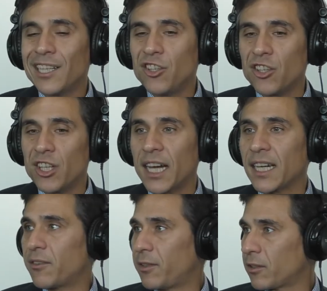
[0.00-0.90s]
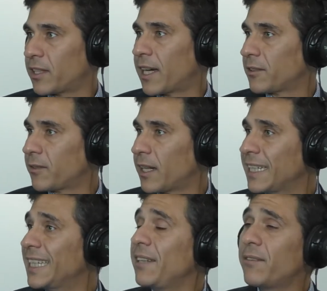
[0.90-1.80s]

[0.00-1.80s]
you're not going to feel satisfied. Mm-hmm.